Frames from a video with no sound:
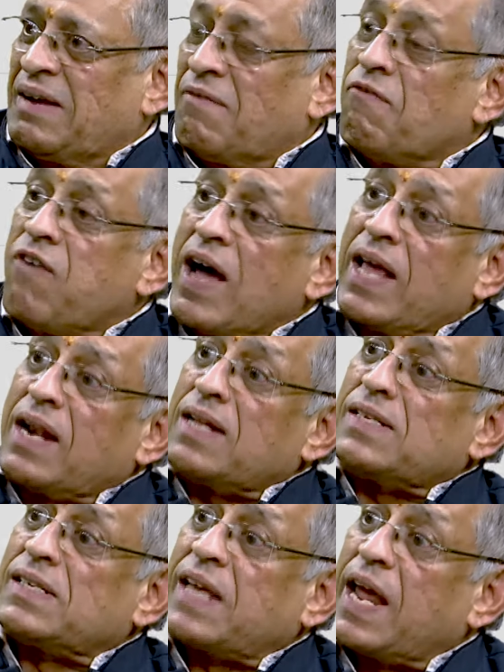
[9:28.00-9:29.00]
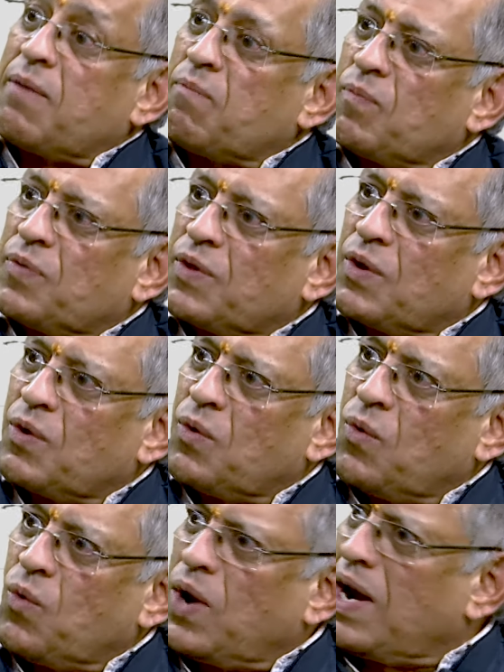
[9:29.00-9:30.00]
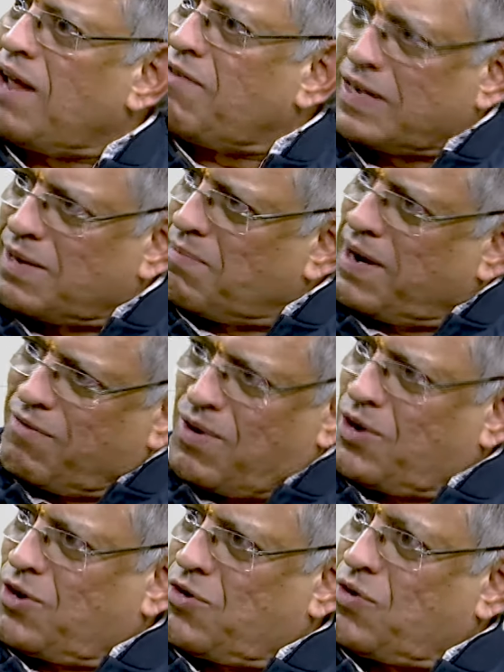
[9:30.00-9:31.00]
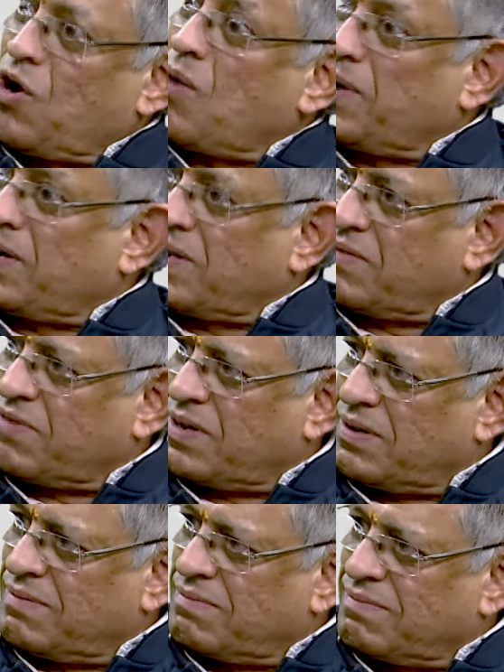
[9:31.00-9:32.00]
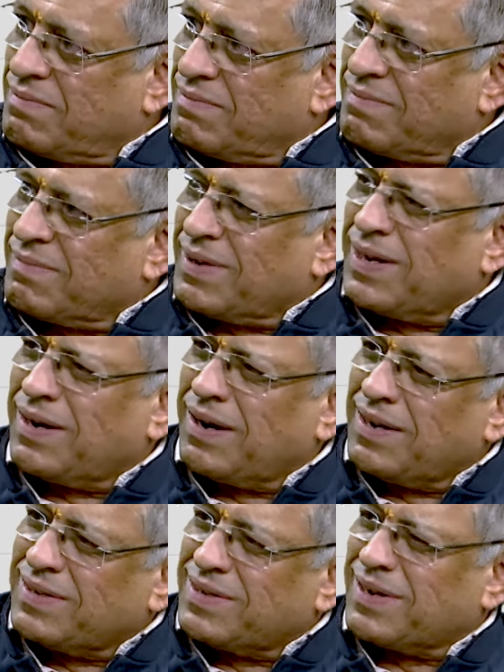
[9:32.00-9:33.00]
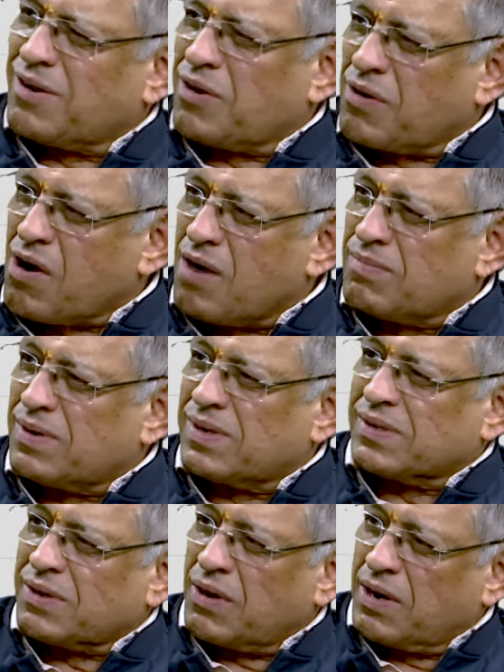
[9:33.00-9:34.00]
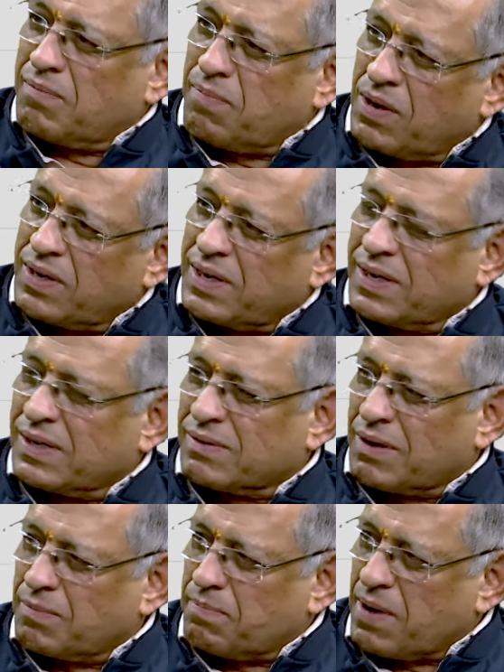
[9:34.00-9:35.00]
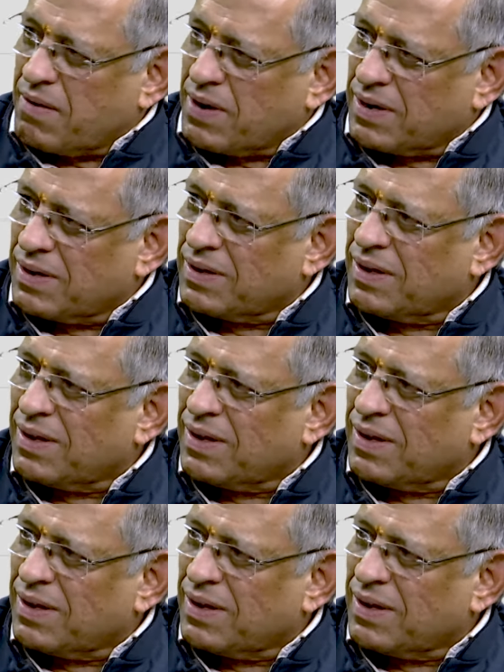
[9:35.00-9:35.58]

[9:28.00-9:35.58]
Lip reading: Violence came only when somebody wanted to dominate the world in religion or commerce or in politics or power.